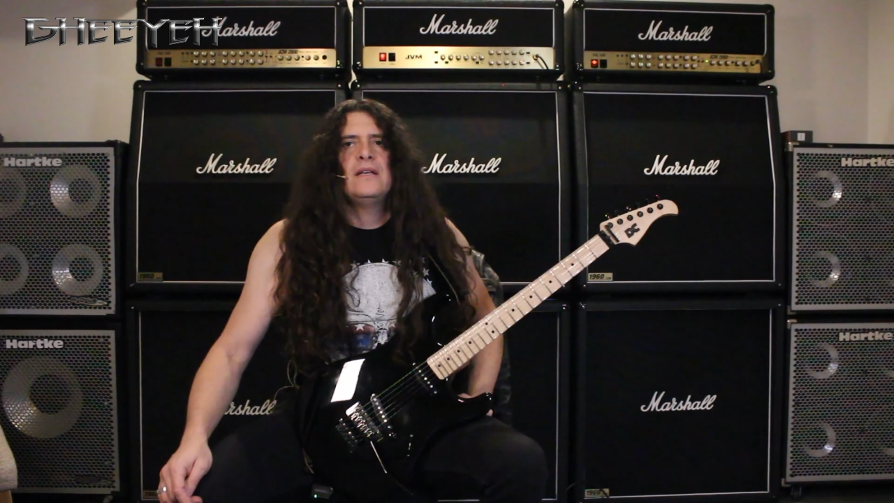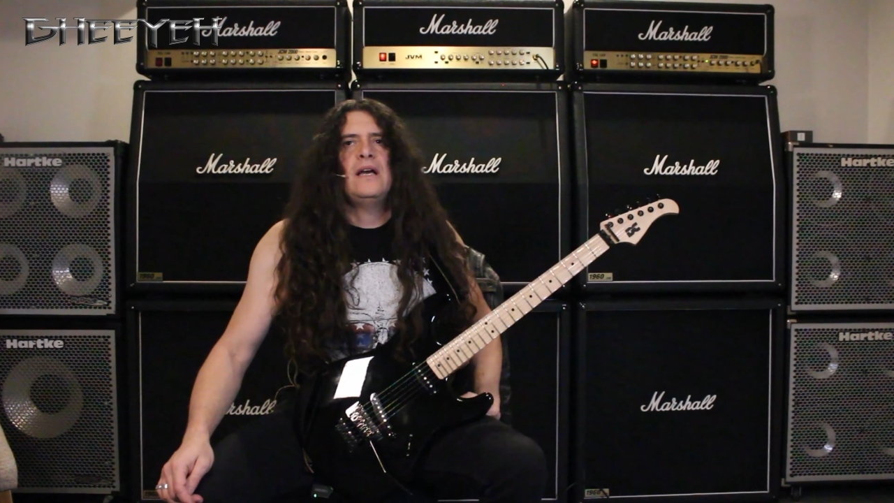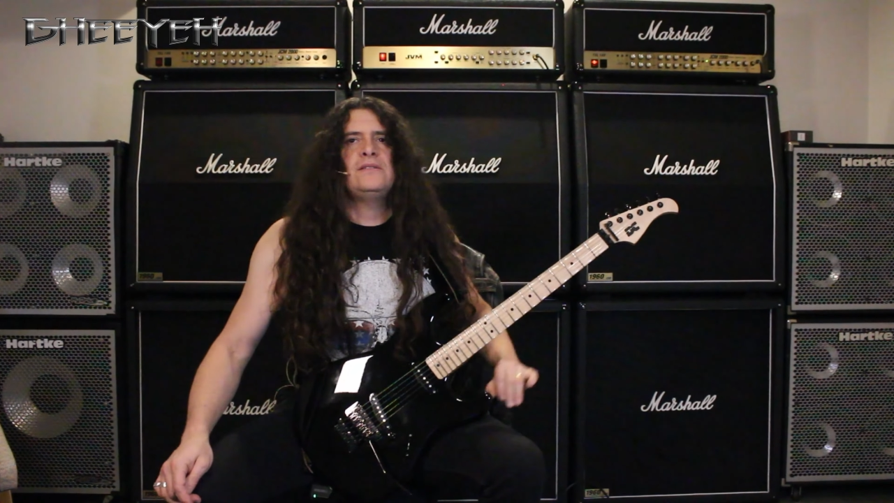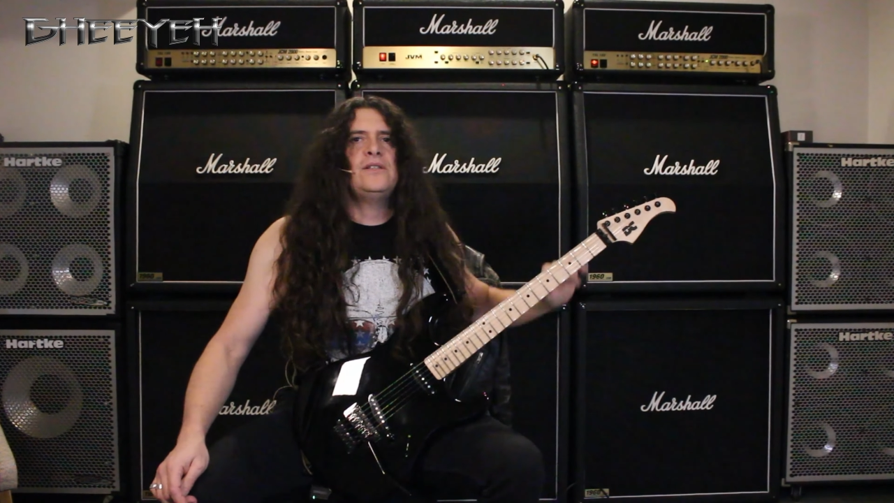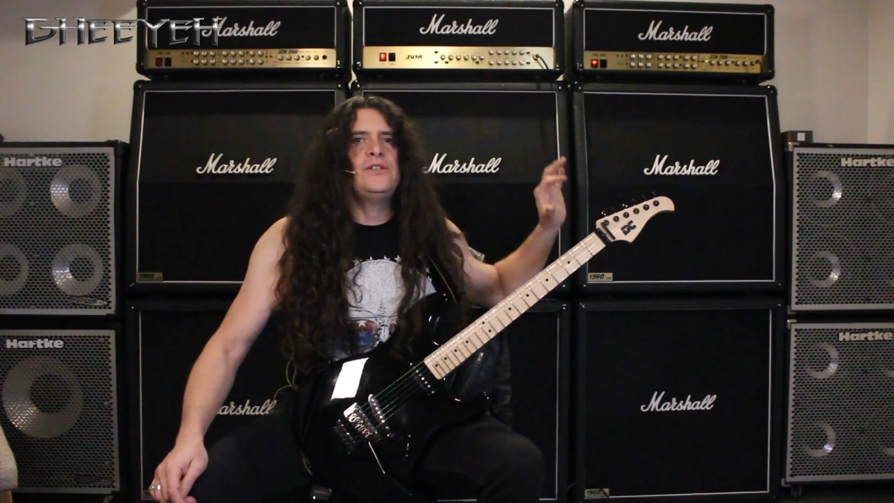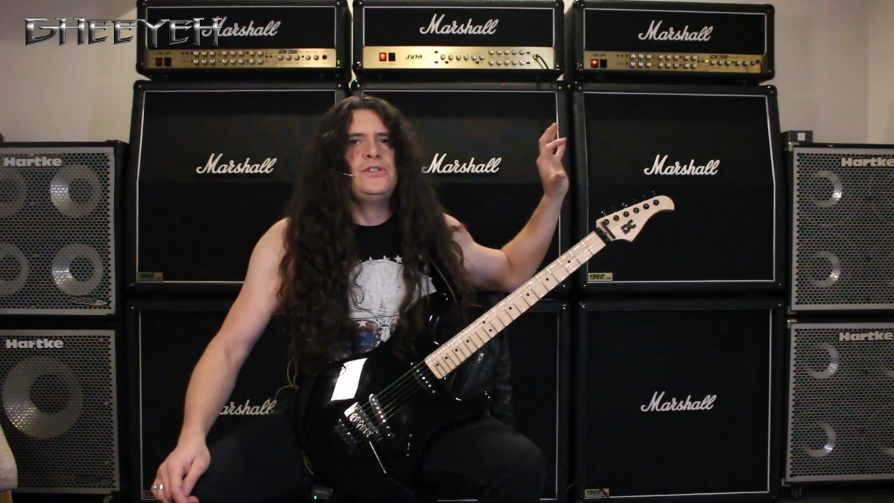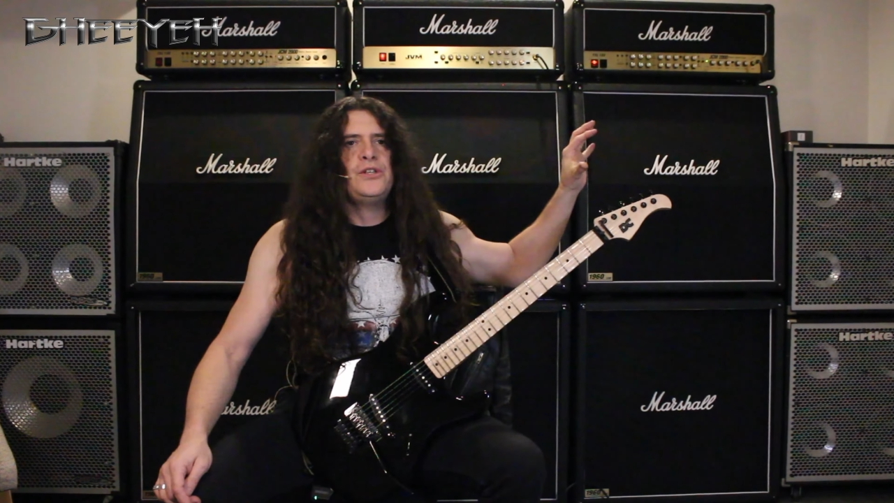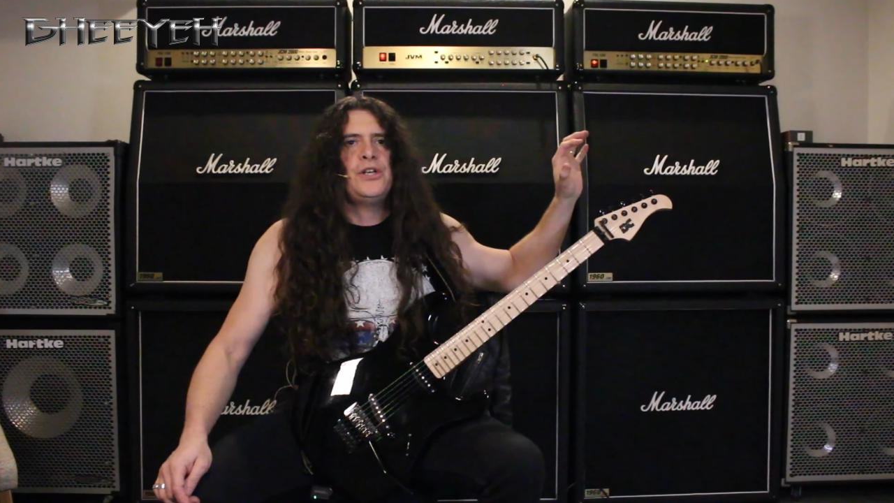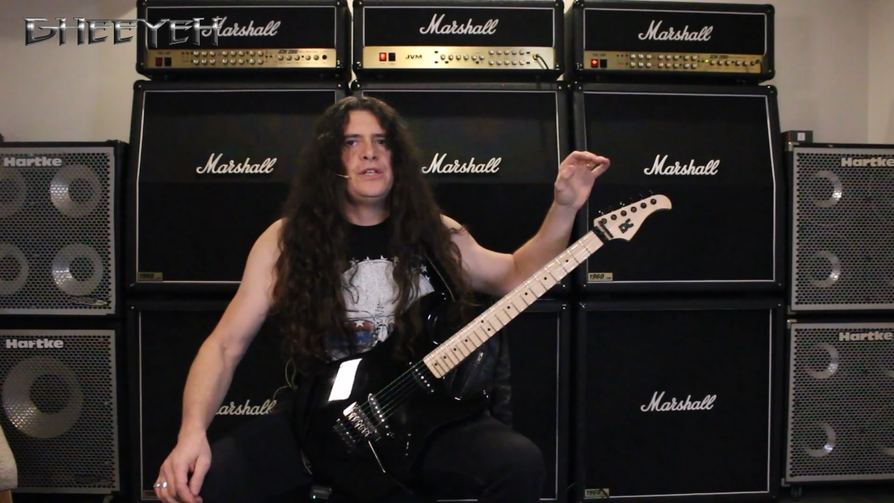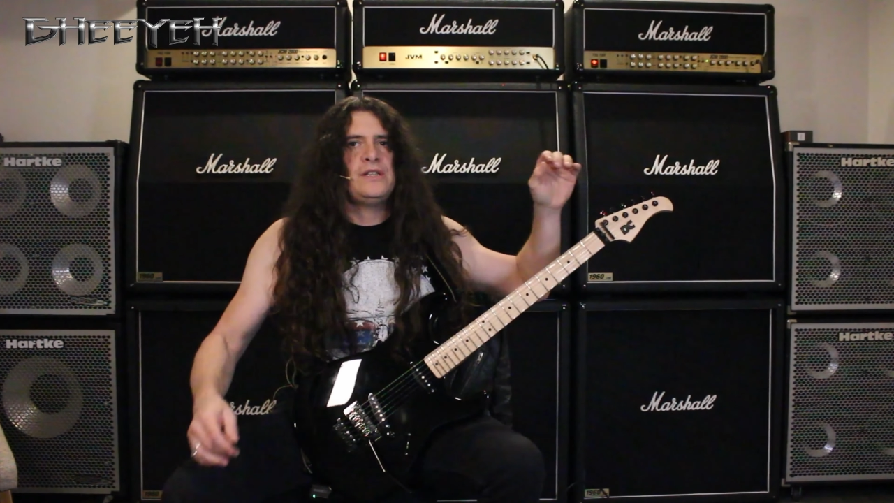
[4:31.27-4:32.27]
as a
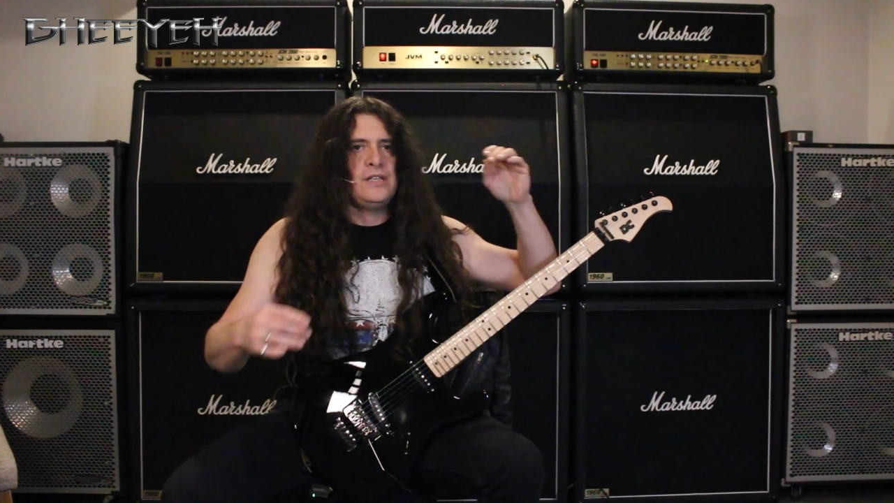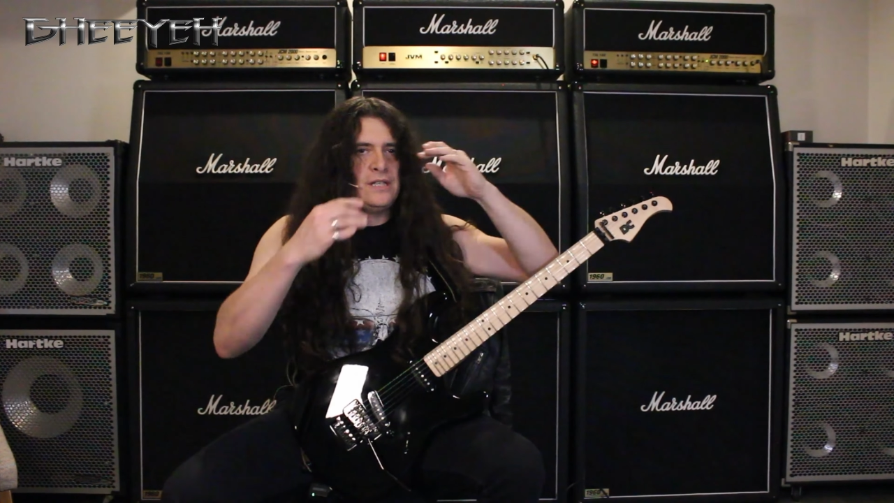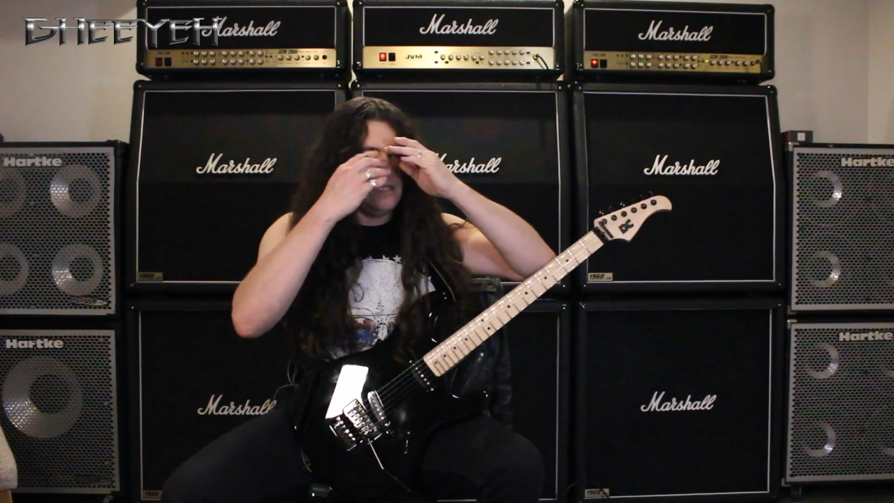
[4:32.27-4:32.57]
dirt.